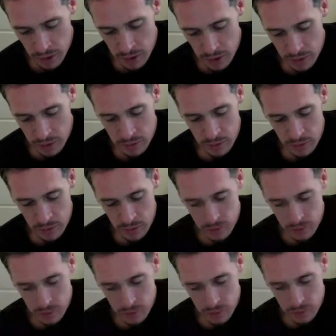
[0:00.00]
The
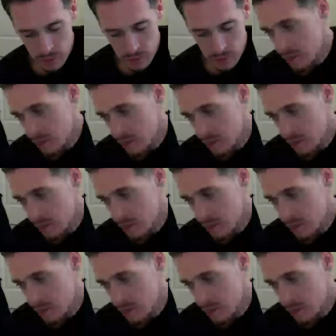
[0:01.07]
38,
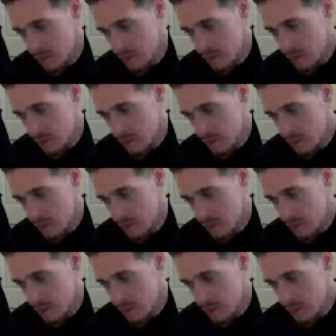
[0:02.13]
um,
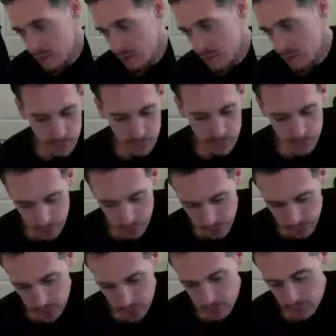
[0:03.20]
the Billy
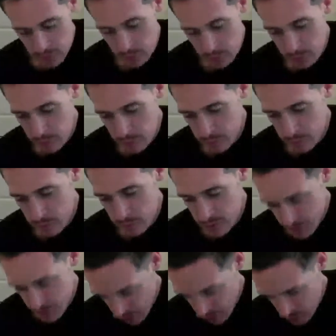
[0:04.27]
Club, the
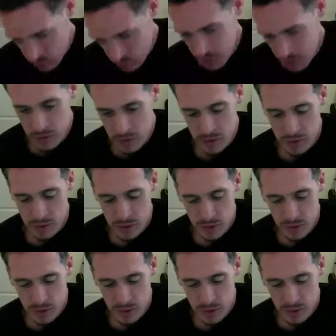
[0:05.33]
Stash Box.